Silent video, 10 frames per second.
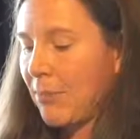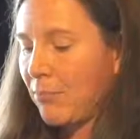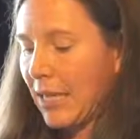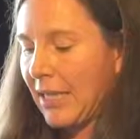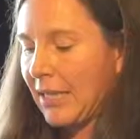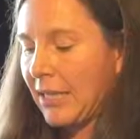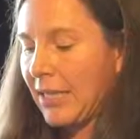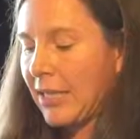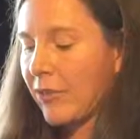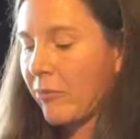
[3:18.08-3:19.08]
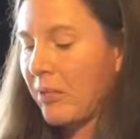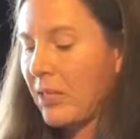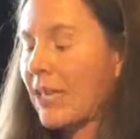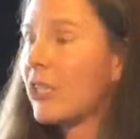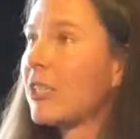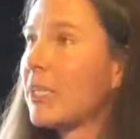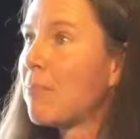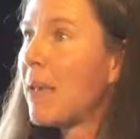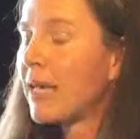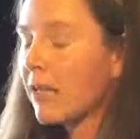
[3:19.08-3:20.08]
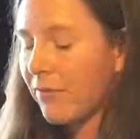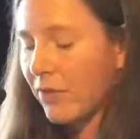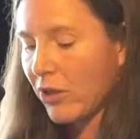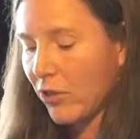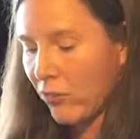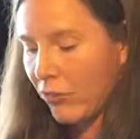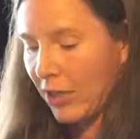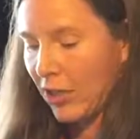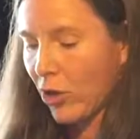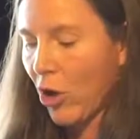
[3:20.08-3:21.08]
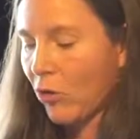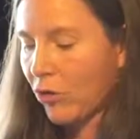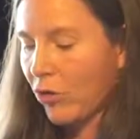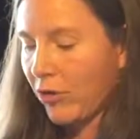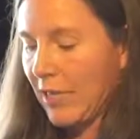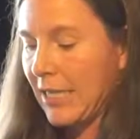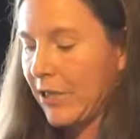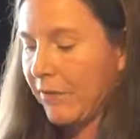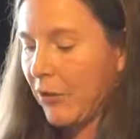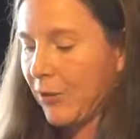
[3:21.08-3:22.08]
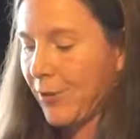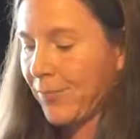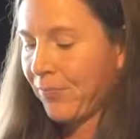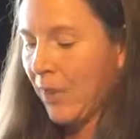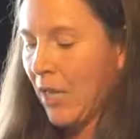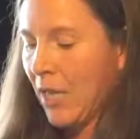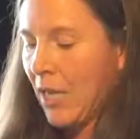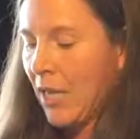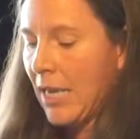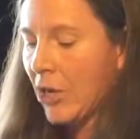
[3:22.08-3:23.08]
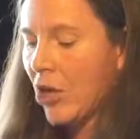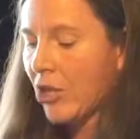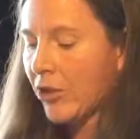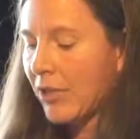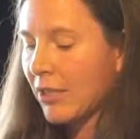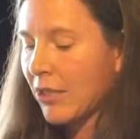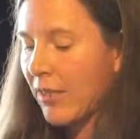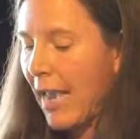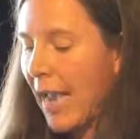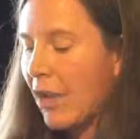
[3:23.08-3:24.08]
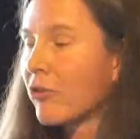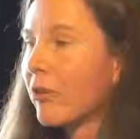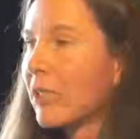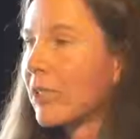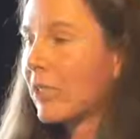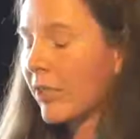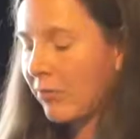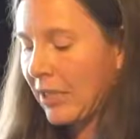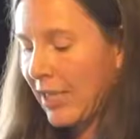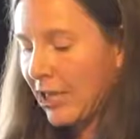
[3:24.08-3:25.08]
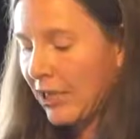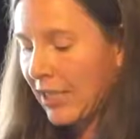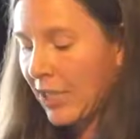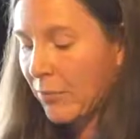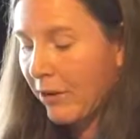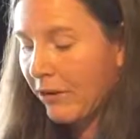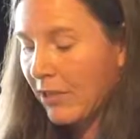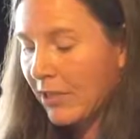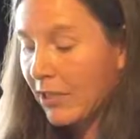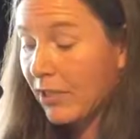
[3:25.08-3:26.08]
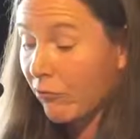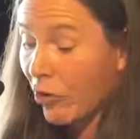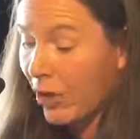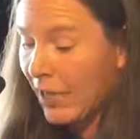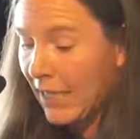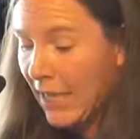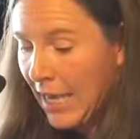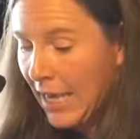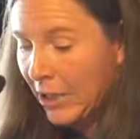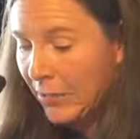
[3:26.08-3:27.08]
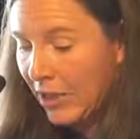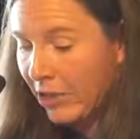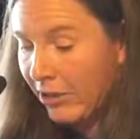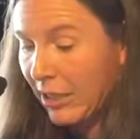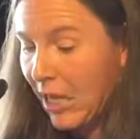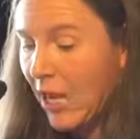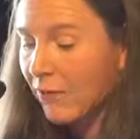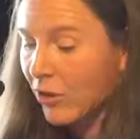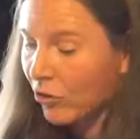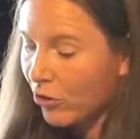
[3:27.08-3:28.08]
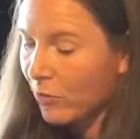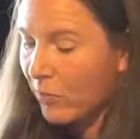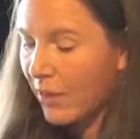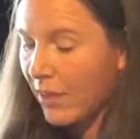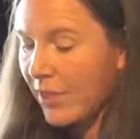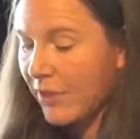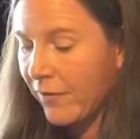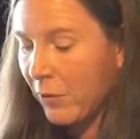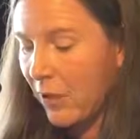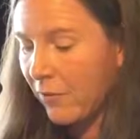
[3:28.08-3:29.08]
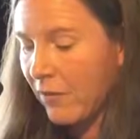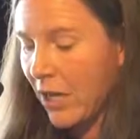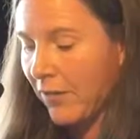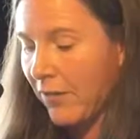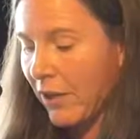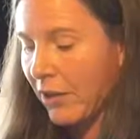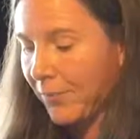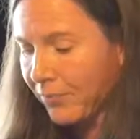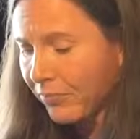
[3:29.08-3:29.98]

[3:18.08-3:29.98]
and blatant discrimination in many of the stories told during interviews. In contrast to the outright discrimination experienced and wry explanatory laughter used by this female firefighter,